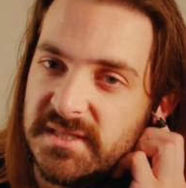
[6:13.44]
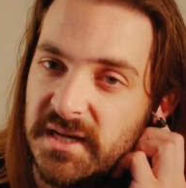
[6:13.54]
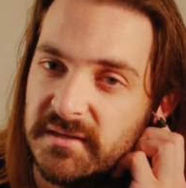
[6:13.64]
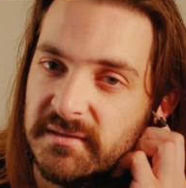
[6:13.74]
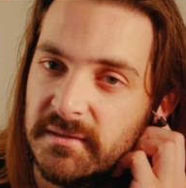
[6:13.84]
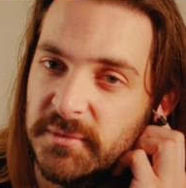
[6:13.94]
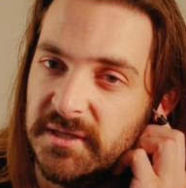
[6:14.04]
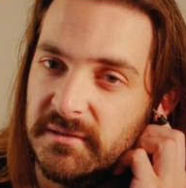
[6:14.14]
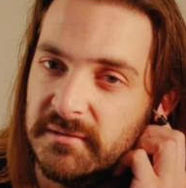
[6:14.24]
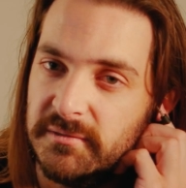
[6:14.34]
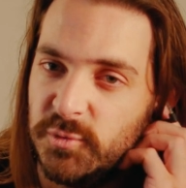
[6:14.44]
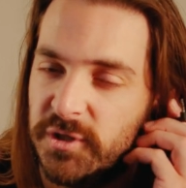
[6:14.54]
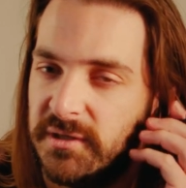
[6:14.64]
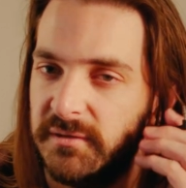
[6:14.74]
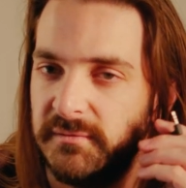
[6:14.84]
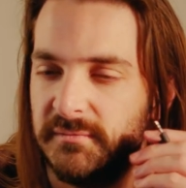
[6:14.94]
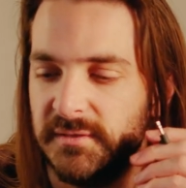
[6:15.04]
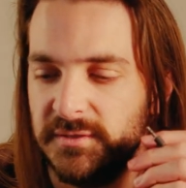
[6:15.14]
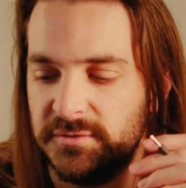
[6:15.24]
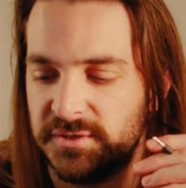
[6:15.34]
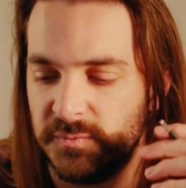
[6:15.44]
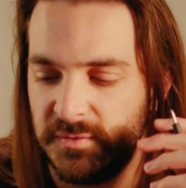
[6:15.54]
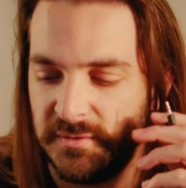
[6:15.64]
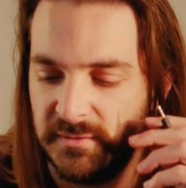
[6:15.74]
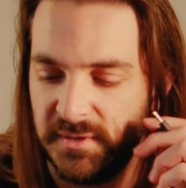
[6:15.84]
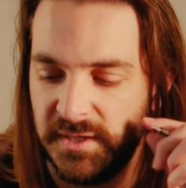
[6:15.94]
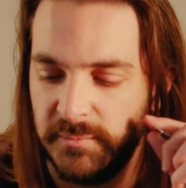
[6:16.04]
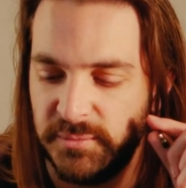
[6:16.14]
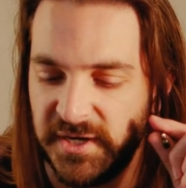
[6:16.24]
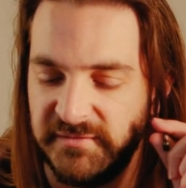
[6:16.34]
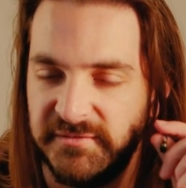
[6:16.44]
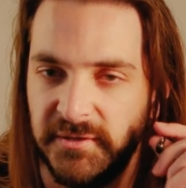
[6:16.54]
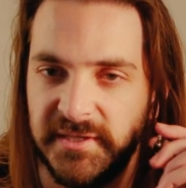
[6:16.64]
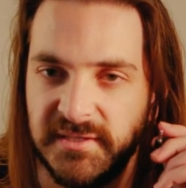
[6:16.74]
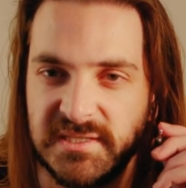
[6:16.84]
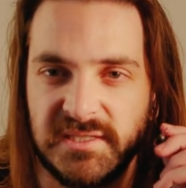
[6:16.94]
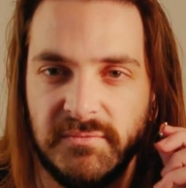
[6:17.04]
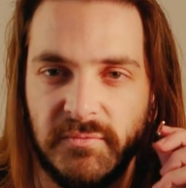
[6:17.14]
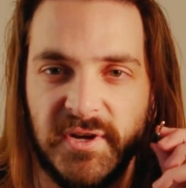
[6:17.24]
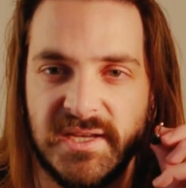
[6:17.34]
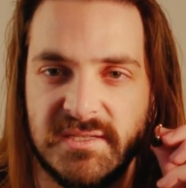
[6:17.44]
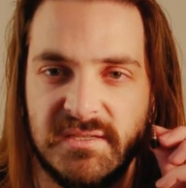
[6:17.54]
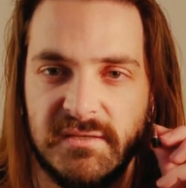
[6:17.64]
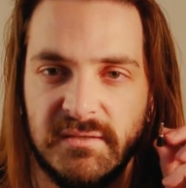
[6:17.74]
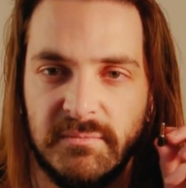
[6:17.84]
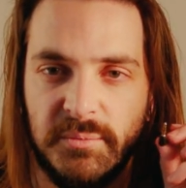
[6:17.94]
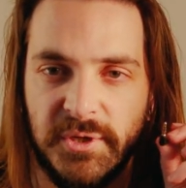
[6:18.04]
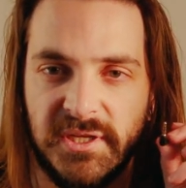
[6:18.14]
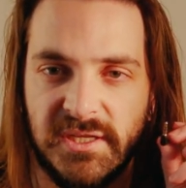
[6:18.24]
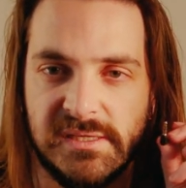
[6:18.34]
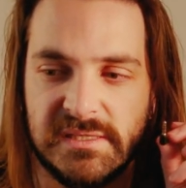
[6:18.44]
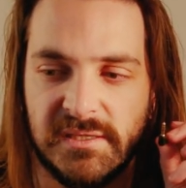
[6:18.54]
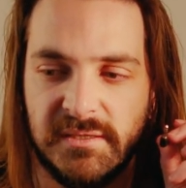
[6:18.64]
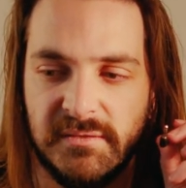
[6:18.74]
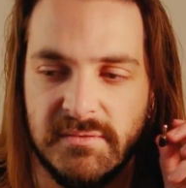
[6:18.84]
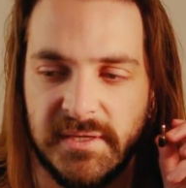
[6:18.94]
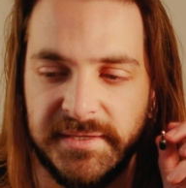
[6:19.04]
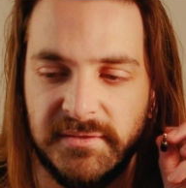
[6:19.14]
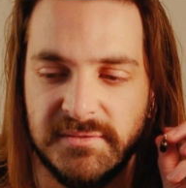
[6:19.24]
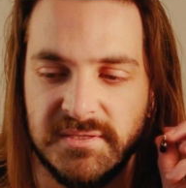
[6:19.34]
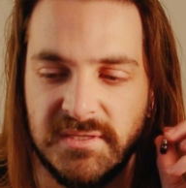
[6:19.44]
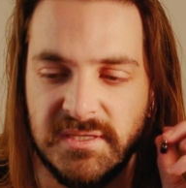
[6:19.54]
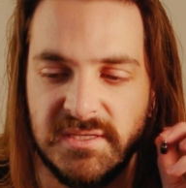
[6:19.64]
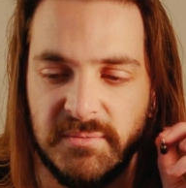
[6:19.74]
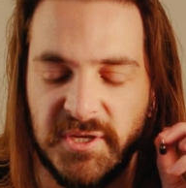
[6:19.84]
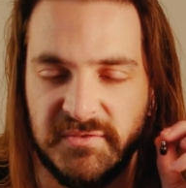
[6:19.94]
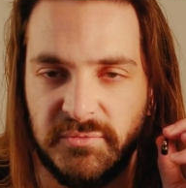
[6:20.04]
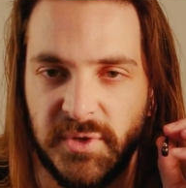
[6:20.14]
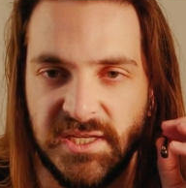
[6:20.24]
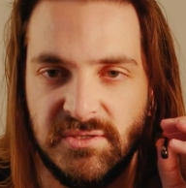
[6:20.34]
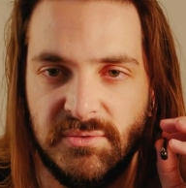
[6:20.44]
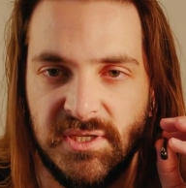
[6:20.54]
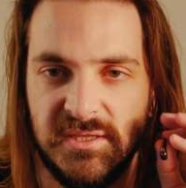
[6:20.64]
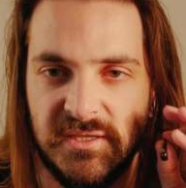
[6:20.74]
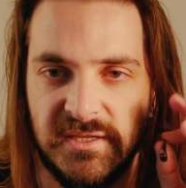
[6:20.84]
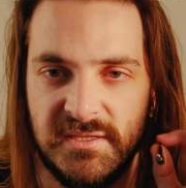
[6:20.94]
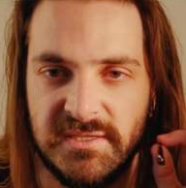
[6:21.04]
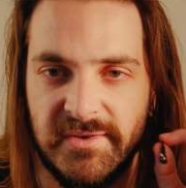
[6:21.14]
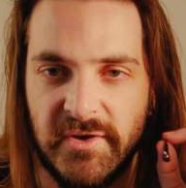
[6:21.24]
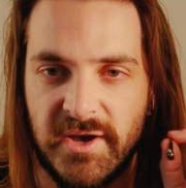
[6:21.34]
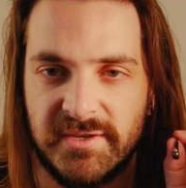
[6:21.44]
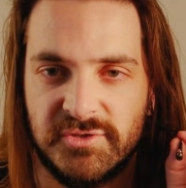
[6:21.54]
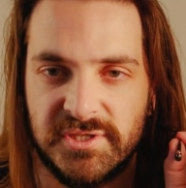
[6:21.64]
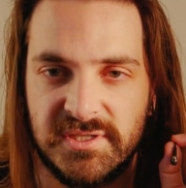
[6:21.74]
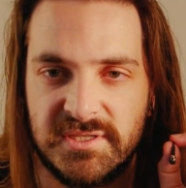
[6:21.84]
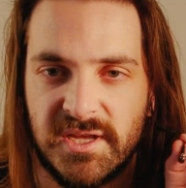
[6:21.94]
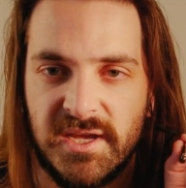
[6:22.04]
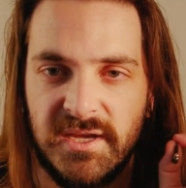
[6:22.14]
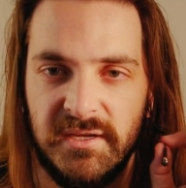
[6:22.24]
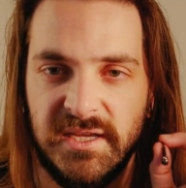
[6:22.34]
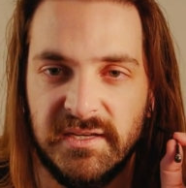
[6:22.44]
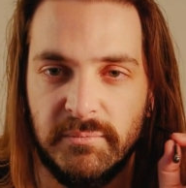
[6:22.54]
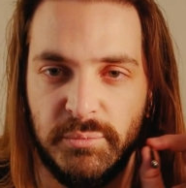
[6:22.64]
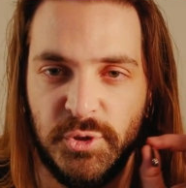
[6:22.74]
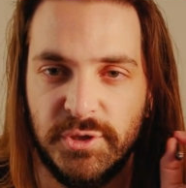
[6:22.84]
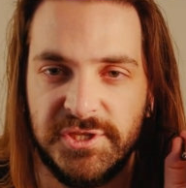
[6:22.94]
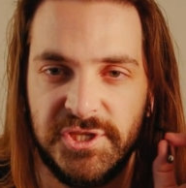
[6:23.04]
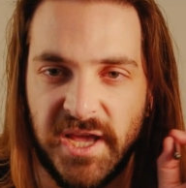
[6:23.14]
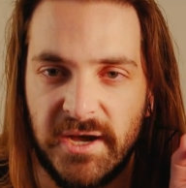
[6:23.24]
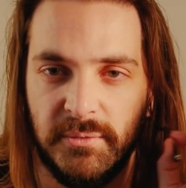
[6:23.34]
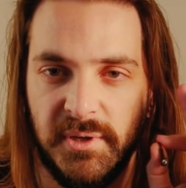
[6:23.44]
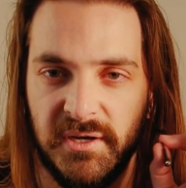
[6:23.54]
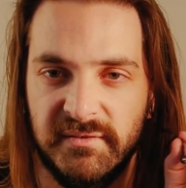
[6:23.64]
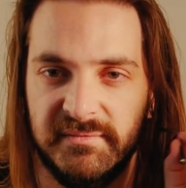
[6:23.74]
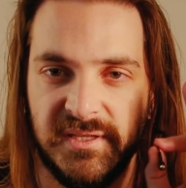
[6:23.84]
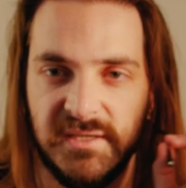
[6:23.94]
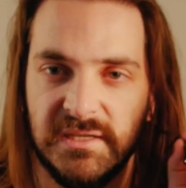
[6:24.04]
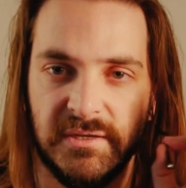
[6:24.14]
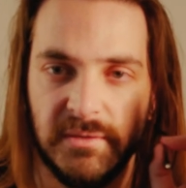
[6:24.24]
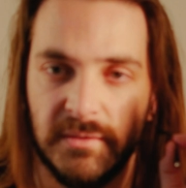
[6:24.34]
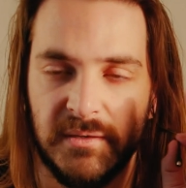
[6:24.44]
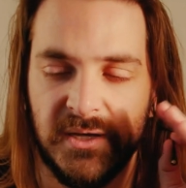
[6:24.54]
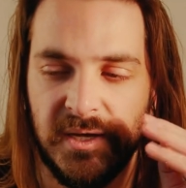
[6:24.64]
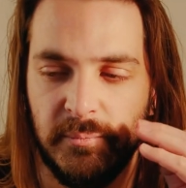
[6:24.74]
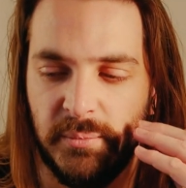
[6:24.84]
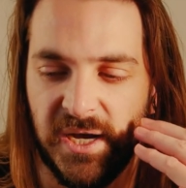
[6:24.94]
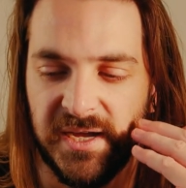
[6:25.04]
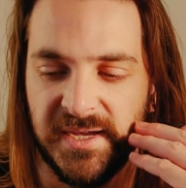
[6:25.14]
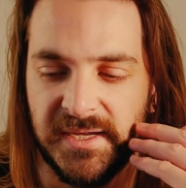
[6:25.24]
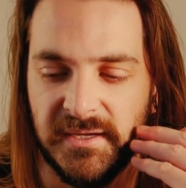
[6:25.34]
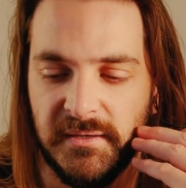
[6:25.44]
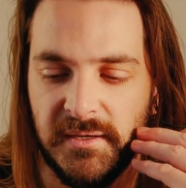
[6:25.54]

tuck them in a little more than usual, but I feel like this can rest pretty easily. Like, there's a decent amount of weight to it that it's not just getting pushed out of the ear by